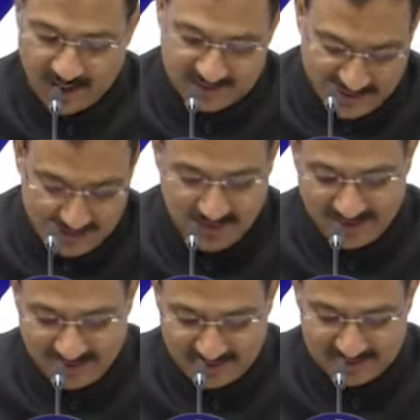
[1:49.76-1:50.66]
Last time
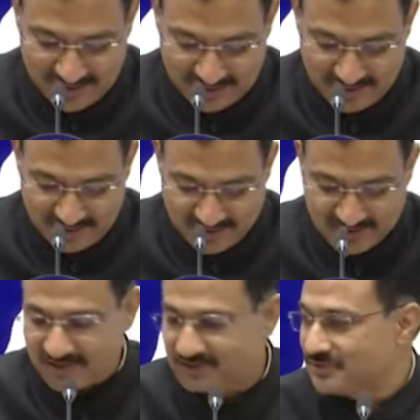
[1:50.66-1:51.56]
malli there were
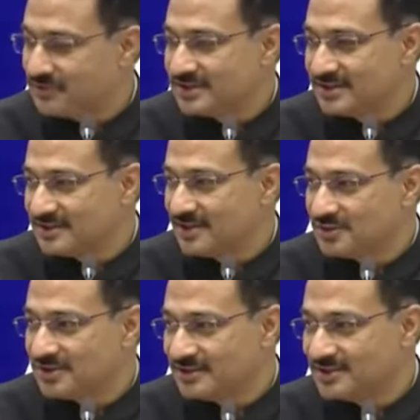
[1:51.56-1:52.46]
rejection of
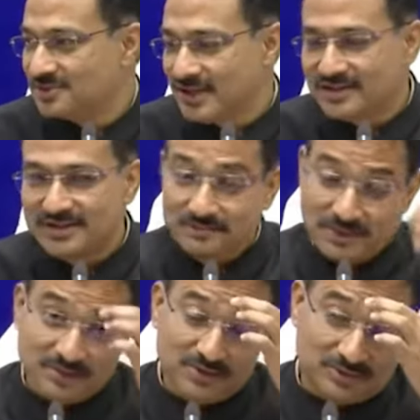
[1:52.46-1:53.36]
56,000, so adi
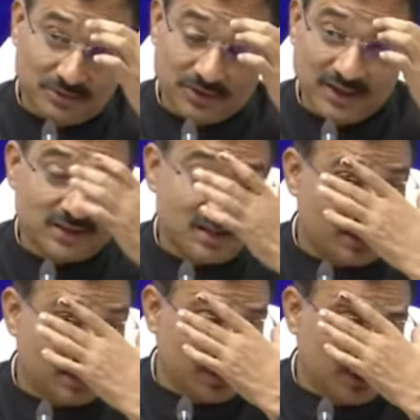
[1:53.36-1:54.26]
manam koddiga
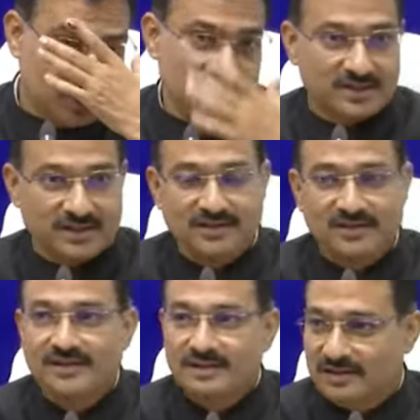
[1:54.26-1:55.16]
jagrata unnam ee sari.
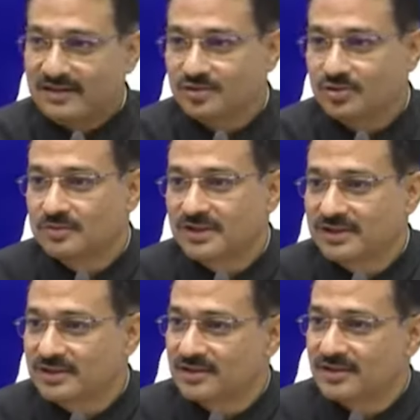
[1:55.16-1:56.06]
Let us hope
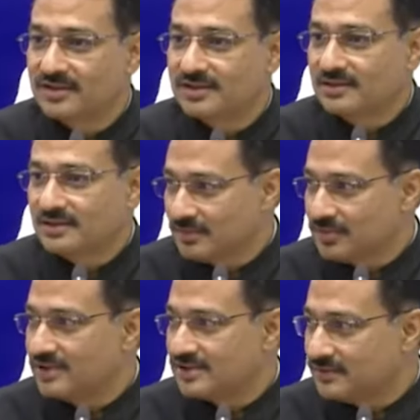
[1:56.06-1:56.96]
that
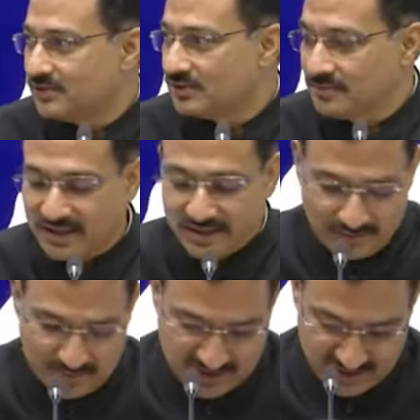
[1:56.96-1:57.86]
employees have not made
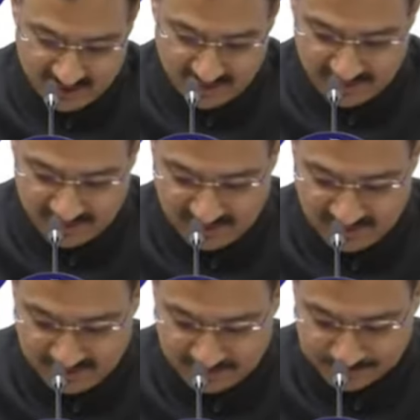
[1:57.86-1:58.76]
any mistake during
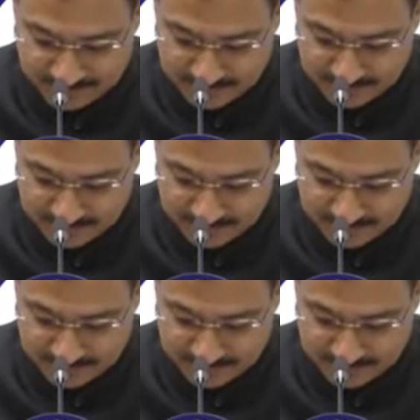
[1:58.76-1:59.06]
this time.